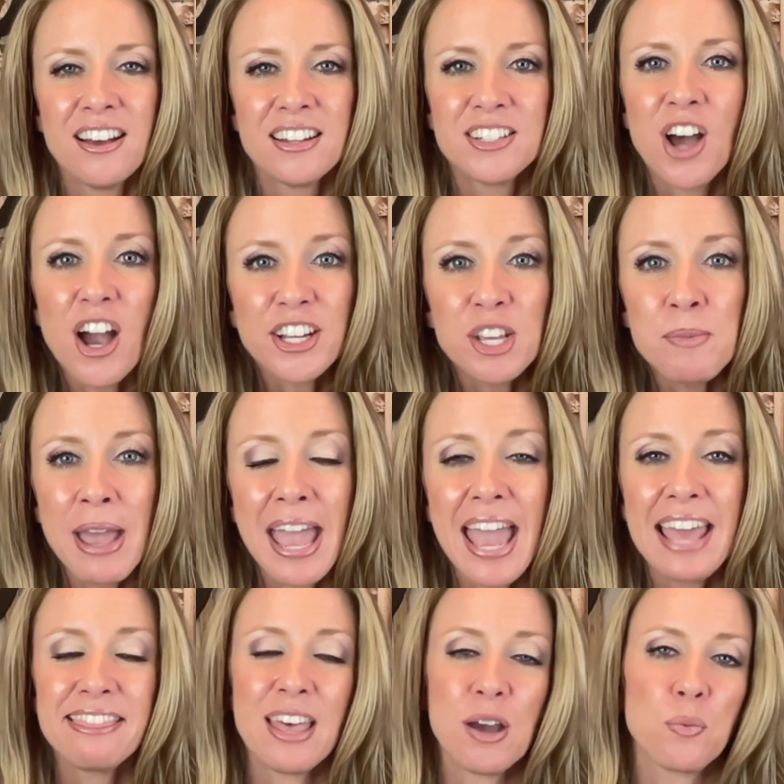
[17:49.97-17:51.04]

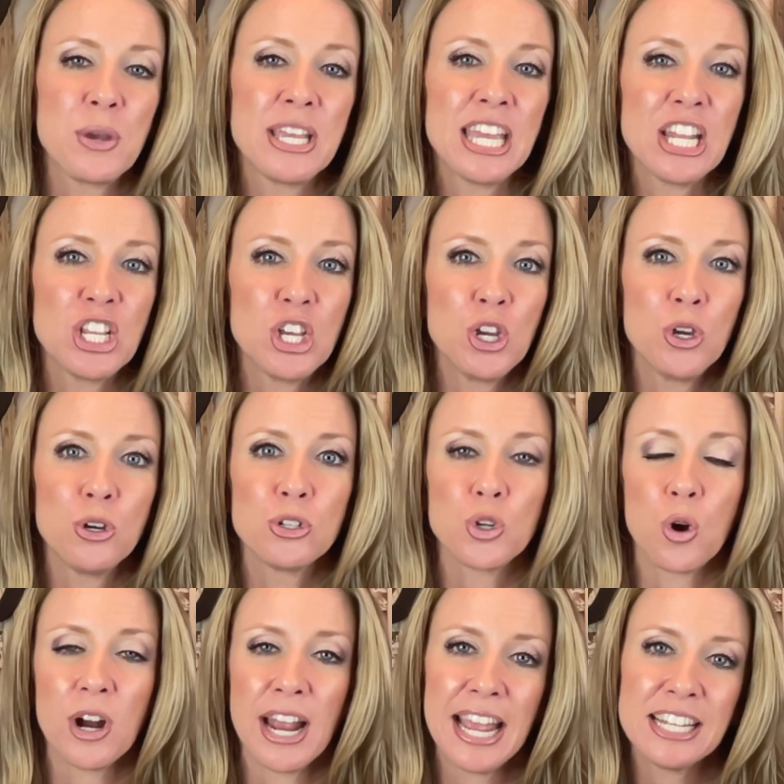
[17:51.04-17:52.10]
document that we can use
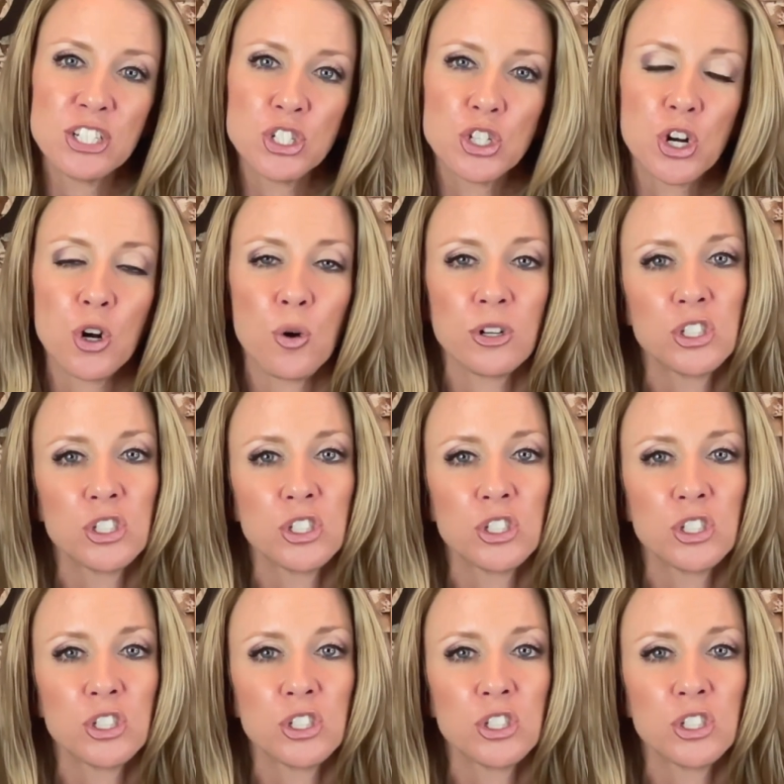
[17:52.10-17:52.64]
or insert or